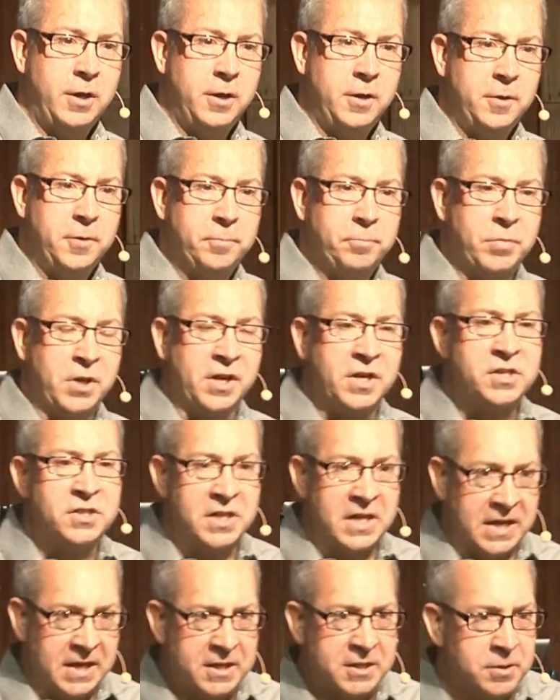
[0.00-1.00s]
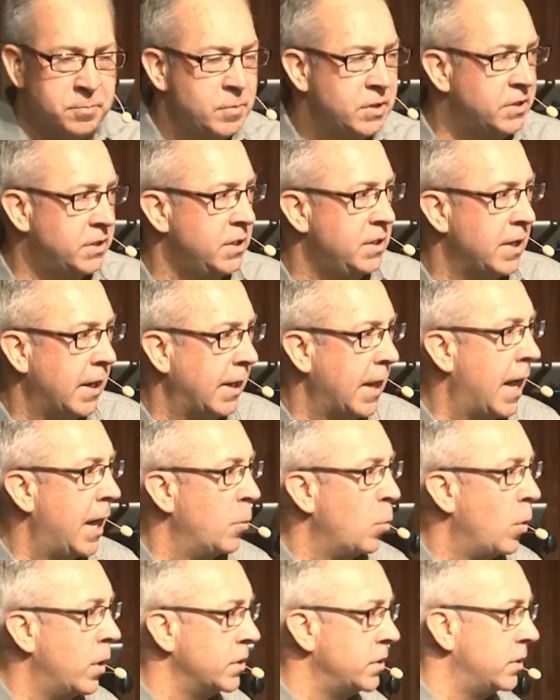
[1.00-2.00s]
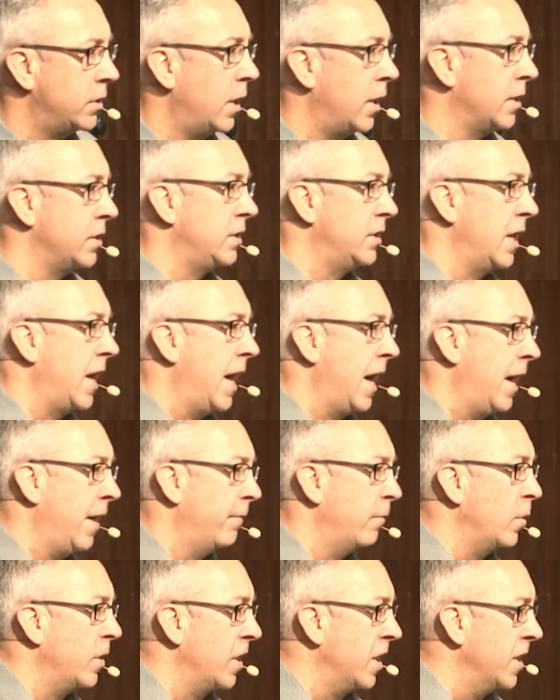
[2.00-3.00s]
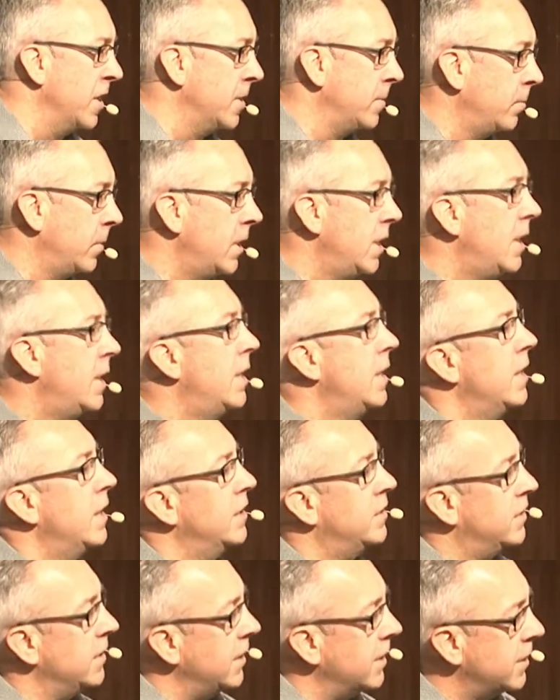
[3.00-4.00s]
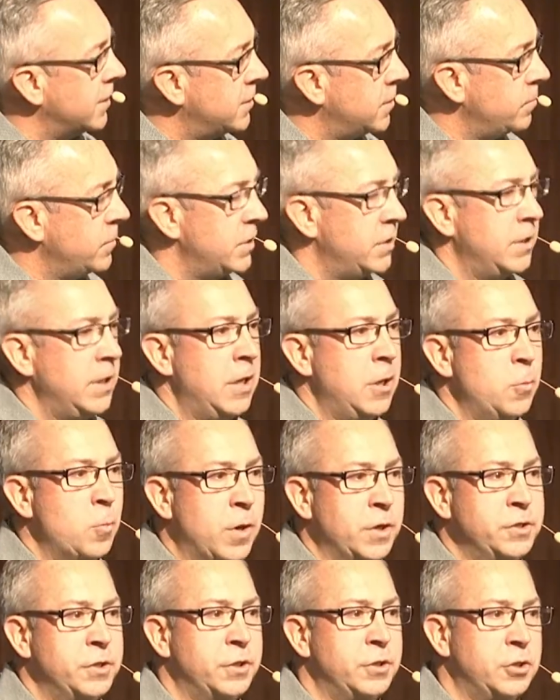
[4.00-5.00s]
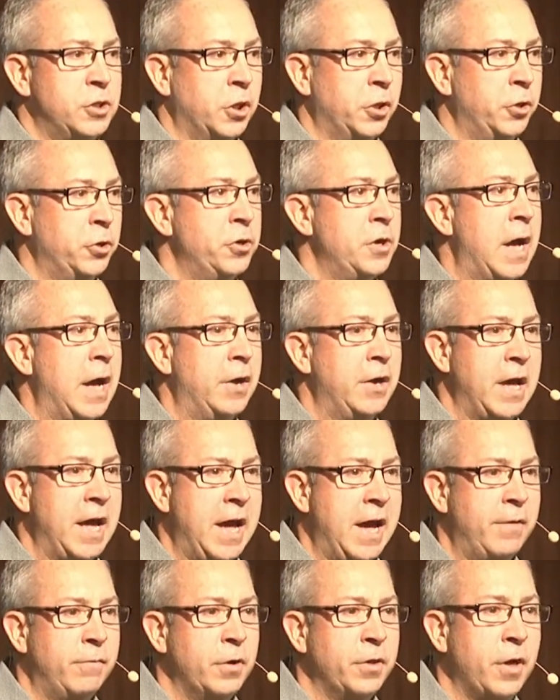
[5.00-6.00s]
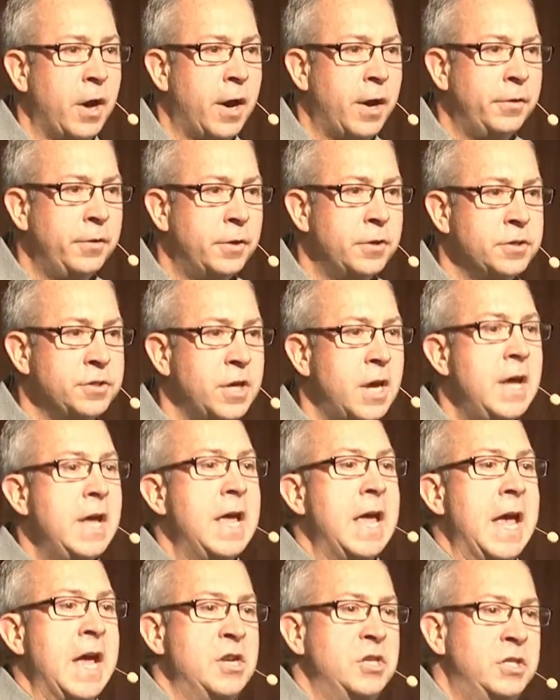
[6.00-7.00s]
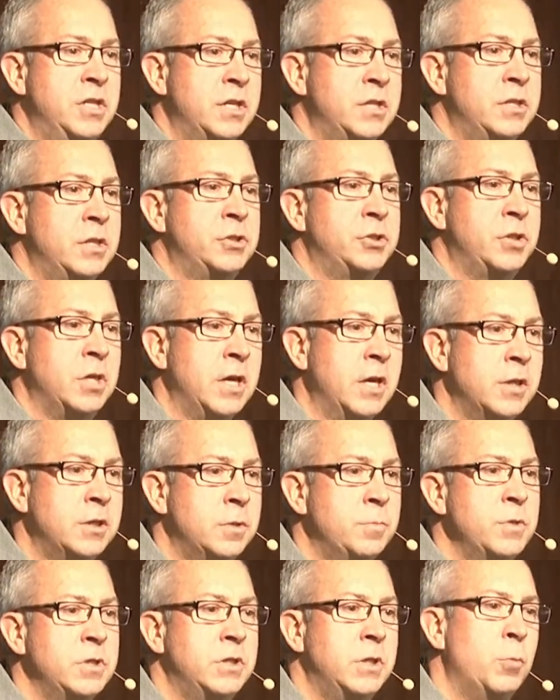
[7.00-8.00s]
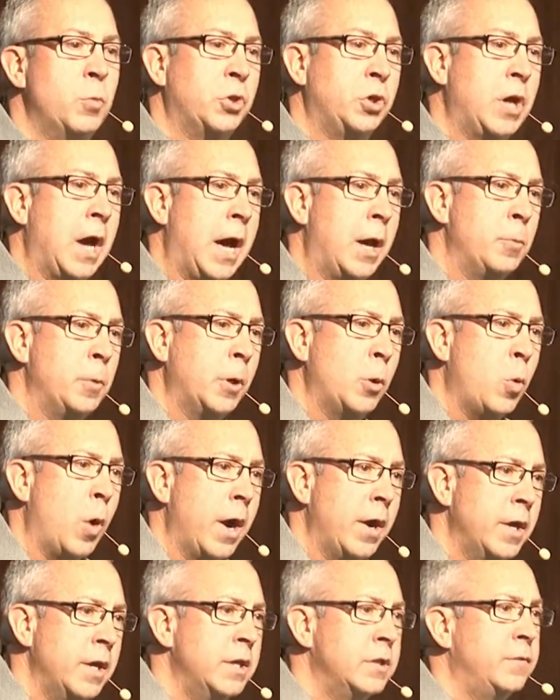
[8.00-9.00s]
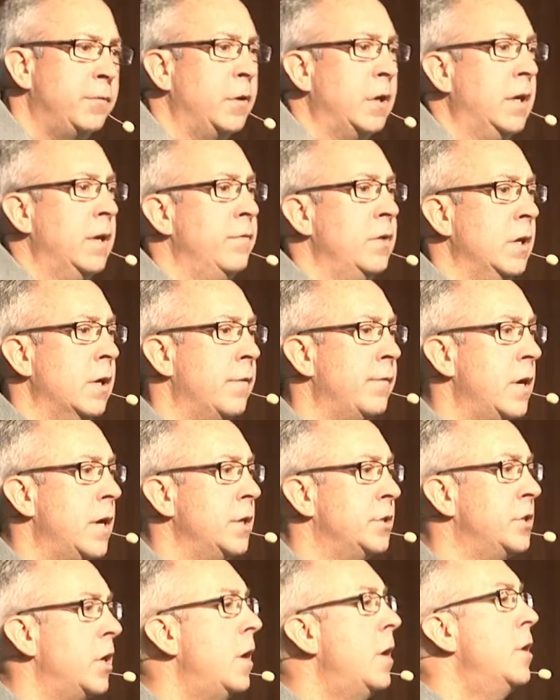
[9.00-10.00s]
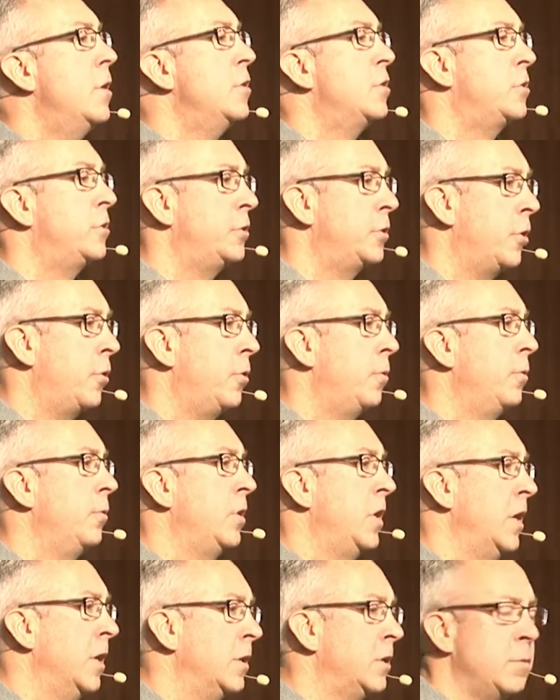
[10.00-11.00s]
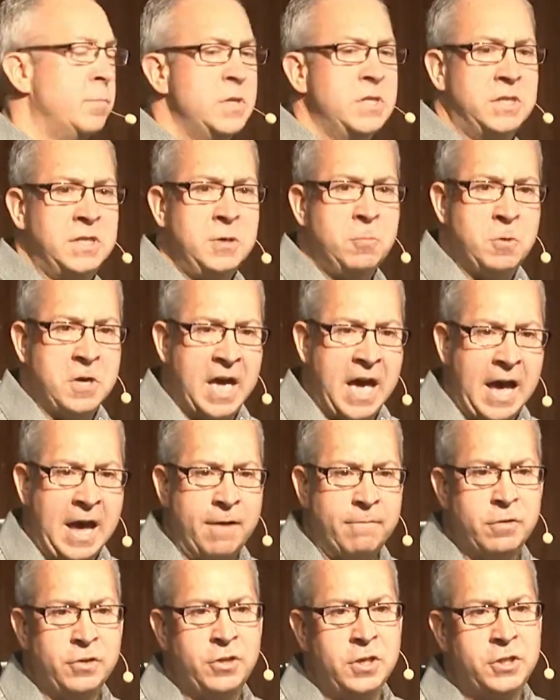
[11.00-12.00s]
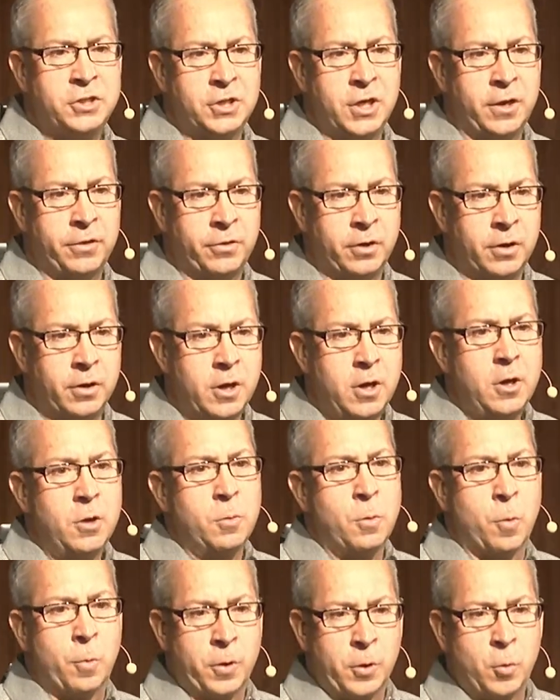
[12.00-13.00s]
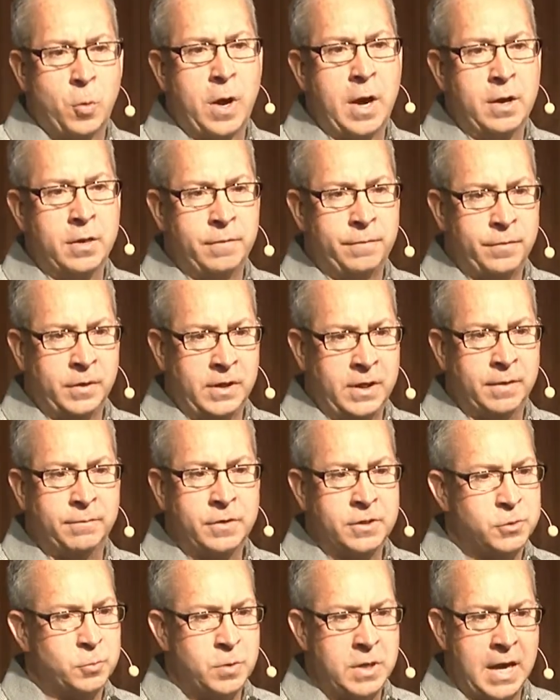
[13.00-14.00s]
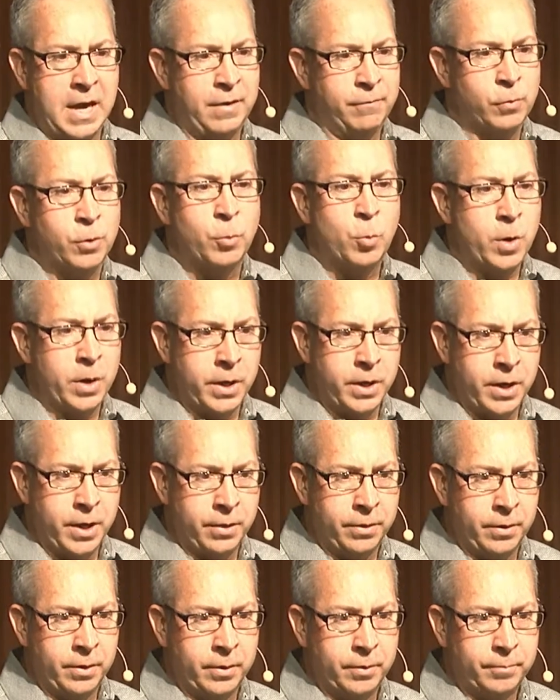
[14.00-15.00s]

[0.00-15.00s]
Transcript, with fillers: Because the intimacy that God wants us to have with Him is the intimacy He wants us to learn how to have with others. And just as the intimacy with God required His forgiving of us, so the intimacy we have with each other will require the forgiveness we have with one another.